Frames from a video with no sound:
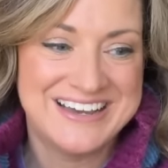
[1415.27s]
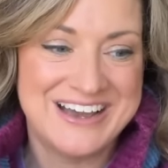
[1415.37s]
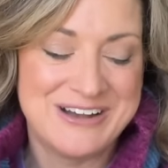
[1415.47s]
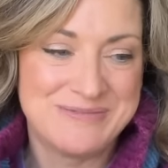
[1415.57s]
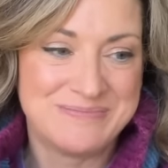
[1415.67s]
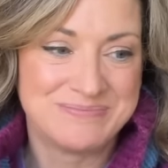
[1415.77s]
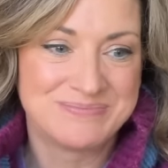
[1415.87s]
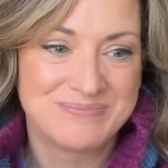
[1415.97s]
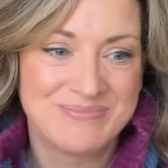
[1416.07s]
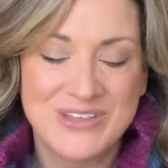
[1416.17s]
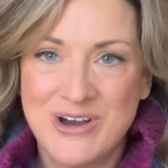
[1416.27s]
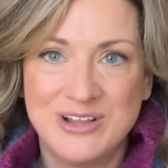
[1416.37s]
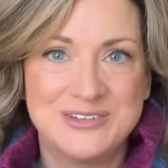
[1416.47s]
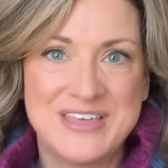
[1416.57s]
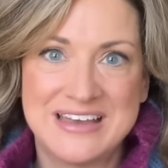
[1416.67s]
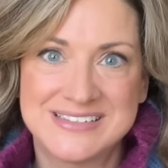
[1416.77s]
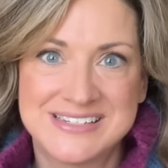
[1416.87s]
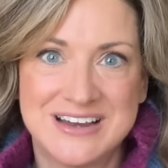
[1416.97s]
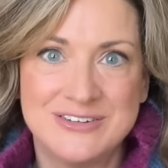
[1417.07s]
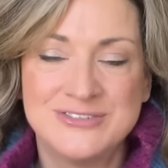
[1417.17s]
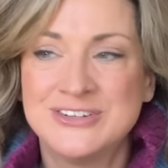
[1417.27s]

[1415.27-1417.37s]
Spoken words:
all of that stuff.